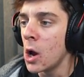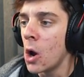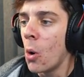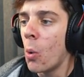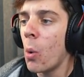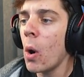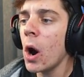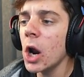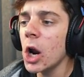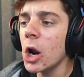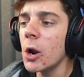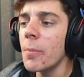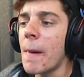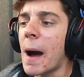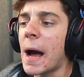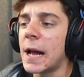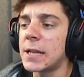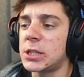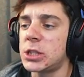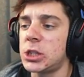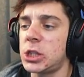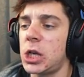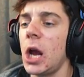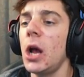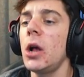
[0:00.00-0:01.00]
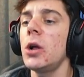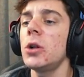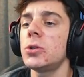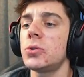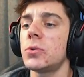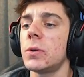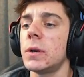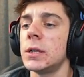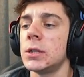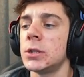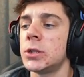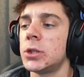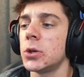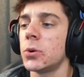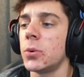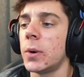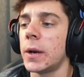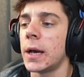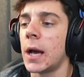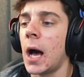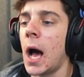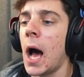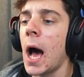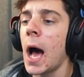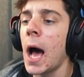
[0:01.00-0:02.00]
What are my children
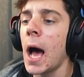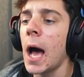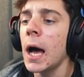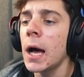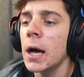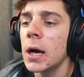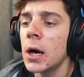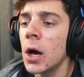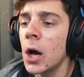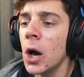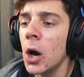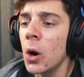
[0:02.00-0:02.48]
doing, huh?